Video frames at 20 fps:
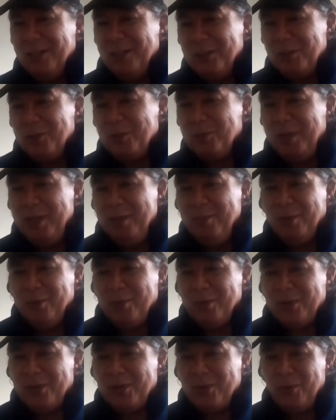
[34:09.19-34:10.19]
all of those
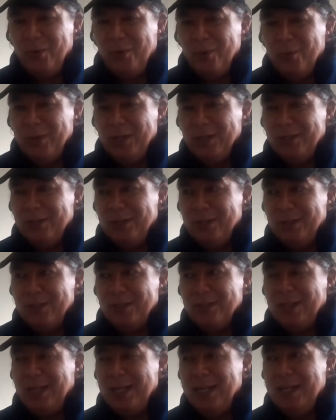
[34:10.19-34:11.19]
people were thrown into
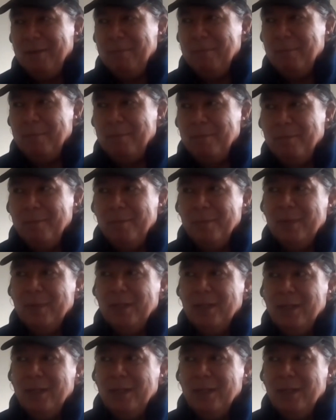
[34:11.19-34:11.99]
the same